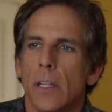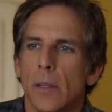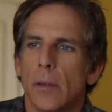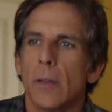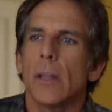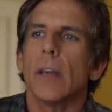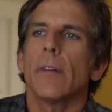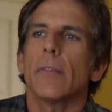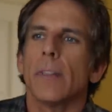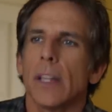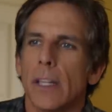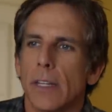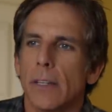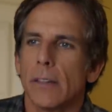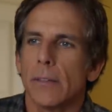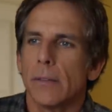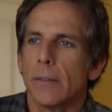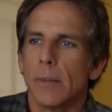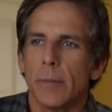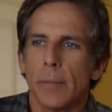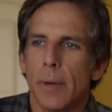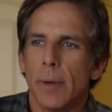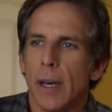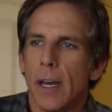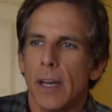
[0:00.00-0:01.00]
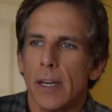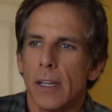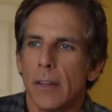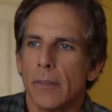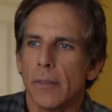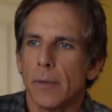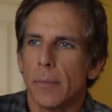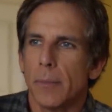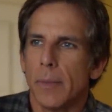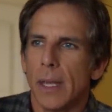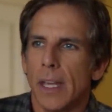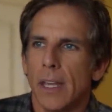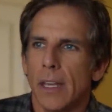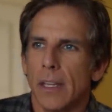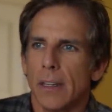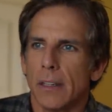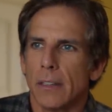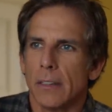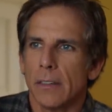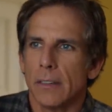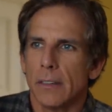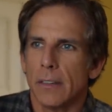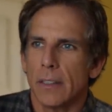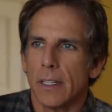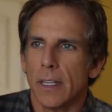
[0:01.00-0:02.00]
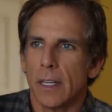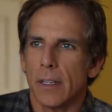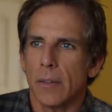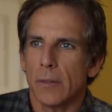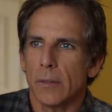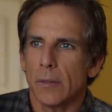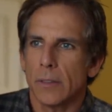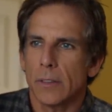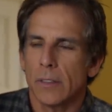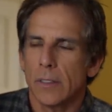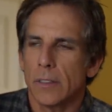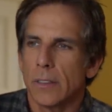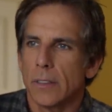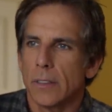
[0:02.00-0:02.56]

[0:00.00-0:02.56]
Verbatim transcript: You have like the body of a man now.